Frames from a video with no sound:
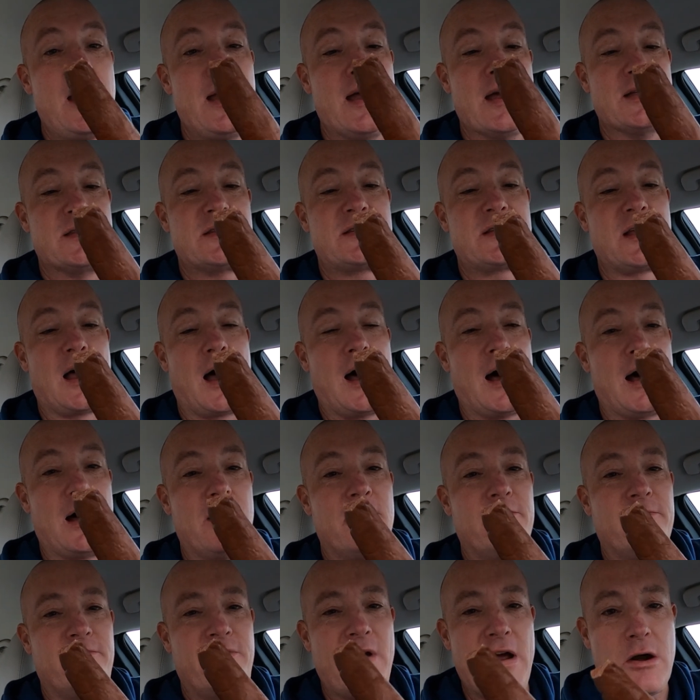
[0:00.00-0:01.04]
It's
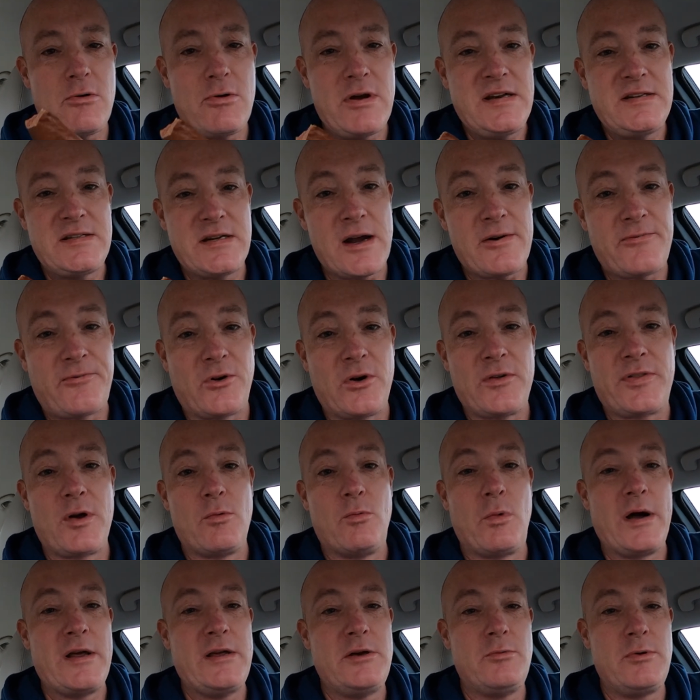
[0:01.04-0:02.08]
very different
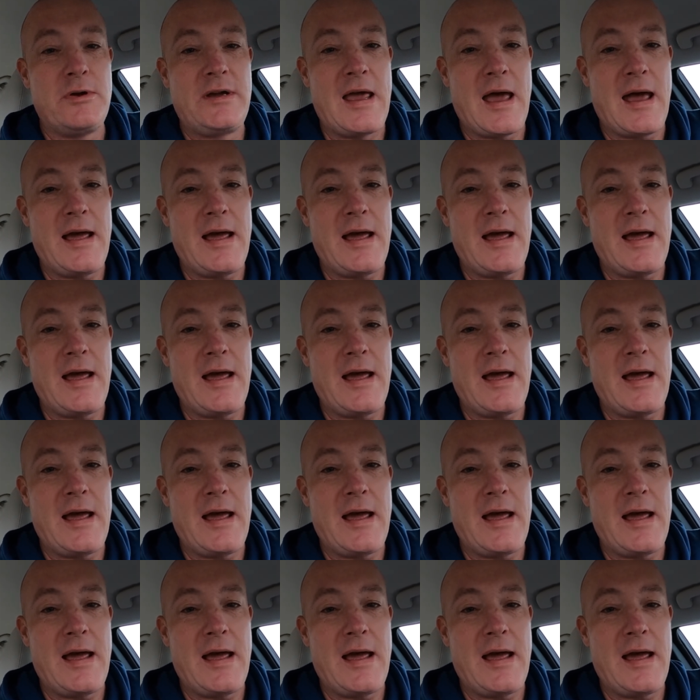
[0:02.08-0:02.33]
than what you would